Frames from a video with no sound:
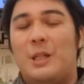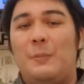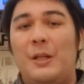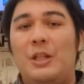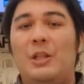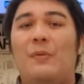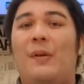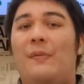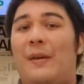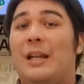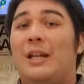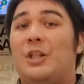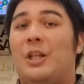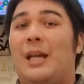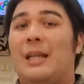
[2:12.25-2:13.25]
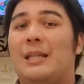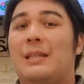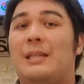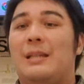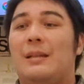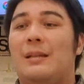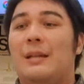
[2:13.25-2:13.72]
especially if I've had a
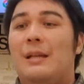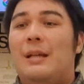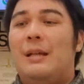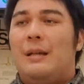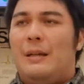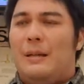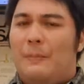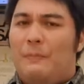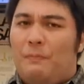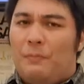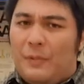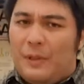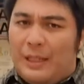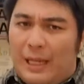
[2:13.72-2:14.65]
chance to um,